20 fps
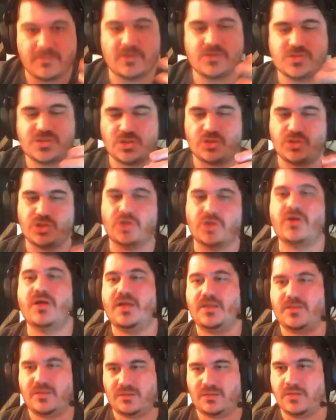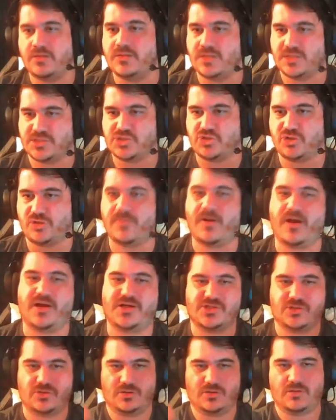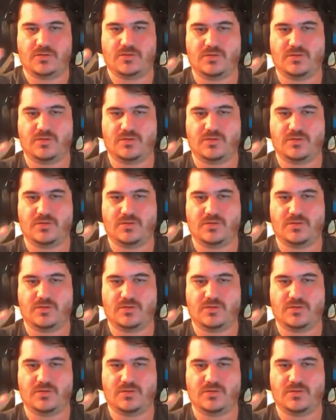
So you're in an industrial park, so